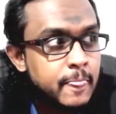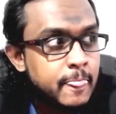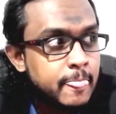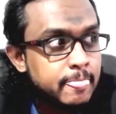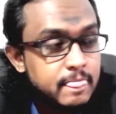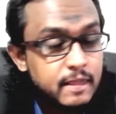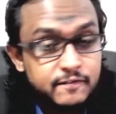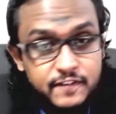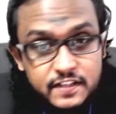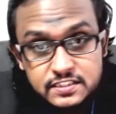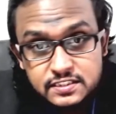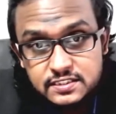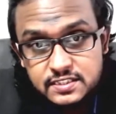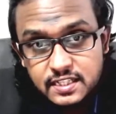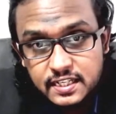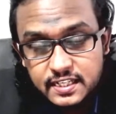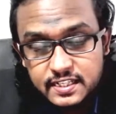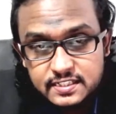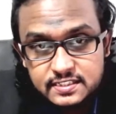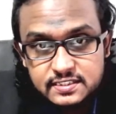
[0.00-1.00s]
The first
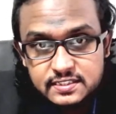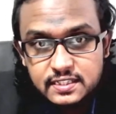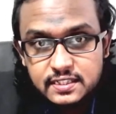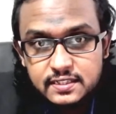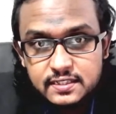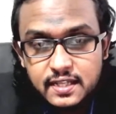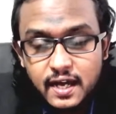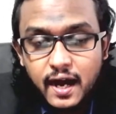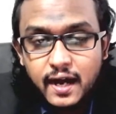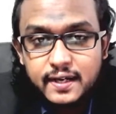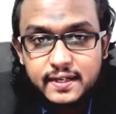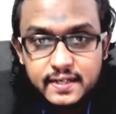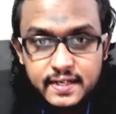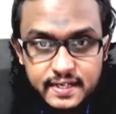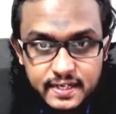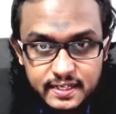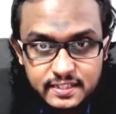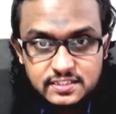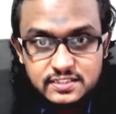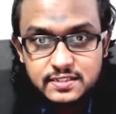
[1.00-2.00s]
is the
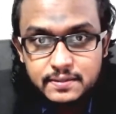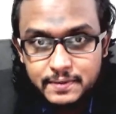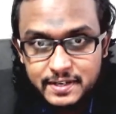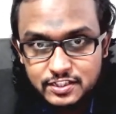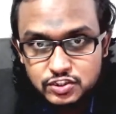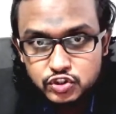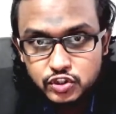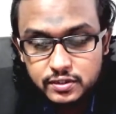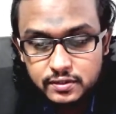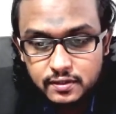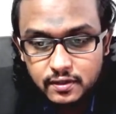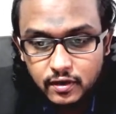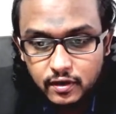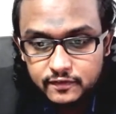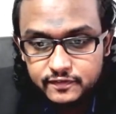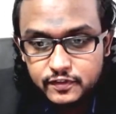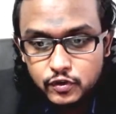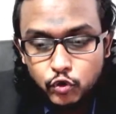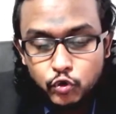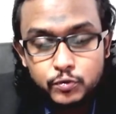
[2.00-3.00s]
underestimation of
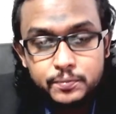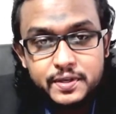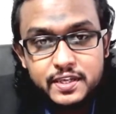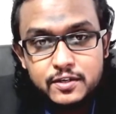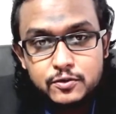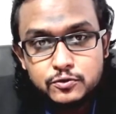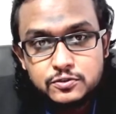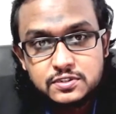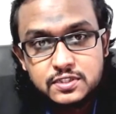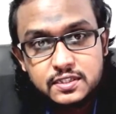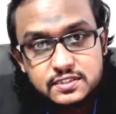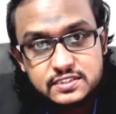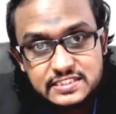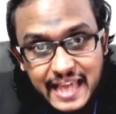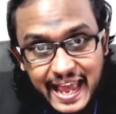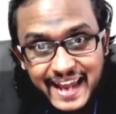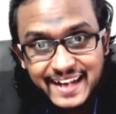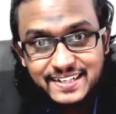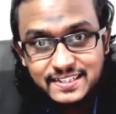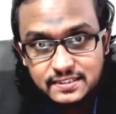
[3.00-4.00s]
the OBU's
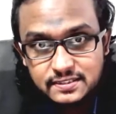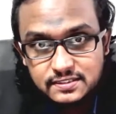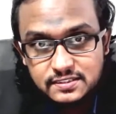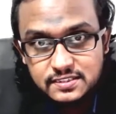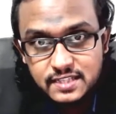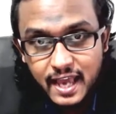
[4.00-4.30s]
standards